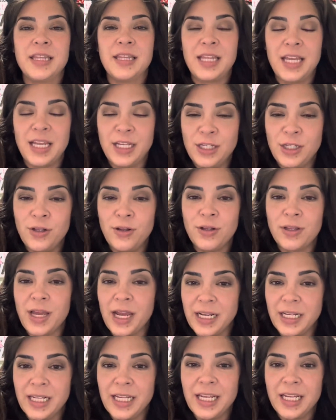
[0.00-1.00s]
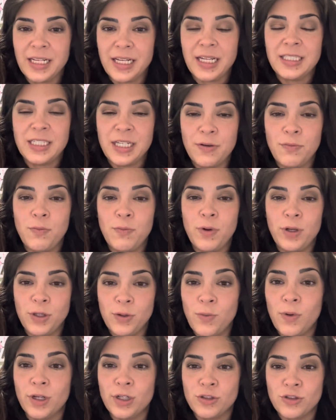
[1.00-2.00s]
then you'll kind of get an idea of what you
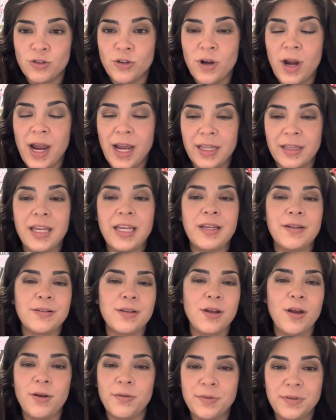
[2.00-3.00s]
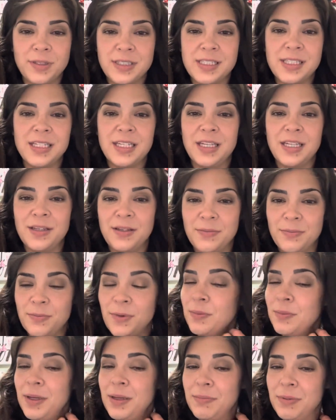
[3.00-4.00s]
want to try. Like, obviously,
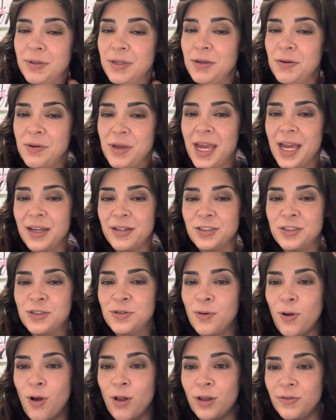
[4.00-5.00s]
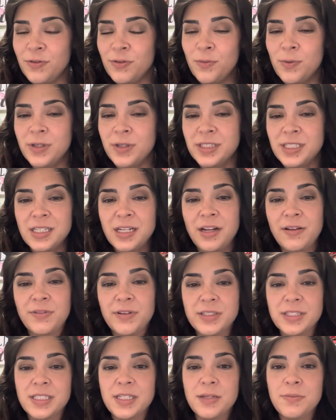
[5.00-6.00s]
well, maybe you can do all of the ones that I've
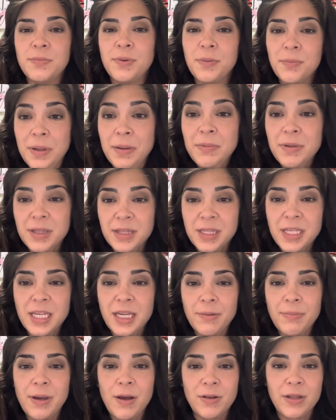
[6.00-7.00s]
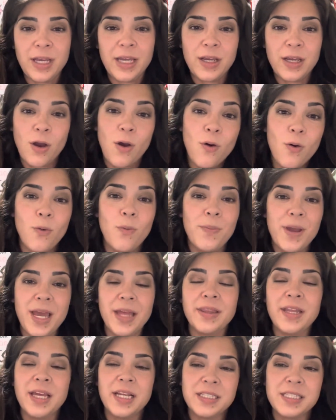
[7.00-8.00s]
listed, but maybe think about like, oh
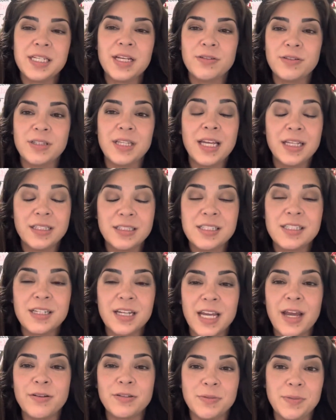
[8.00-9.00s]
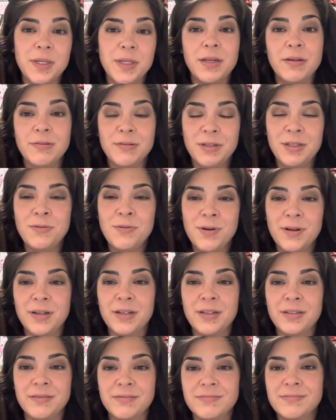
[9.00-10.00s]
man, that stuck out to me. I really want
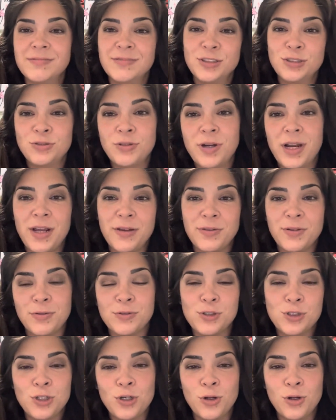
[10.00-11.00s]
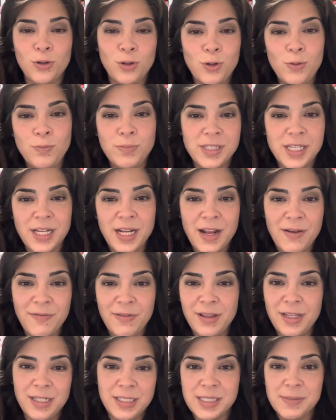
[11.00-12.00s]
to try out those churro loops that have a
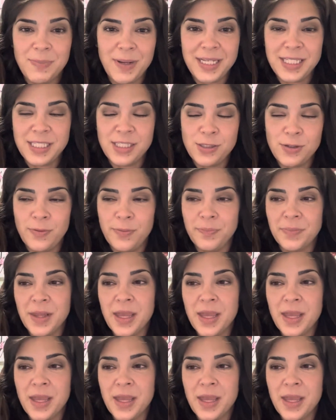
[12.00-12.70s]
little spice to them.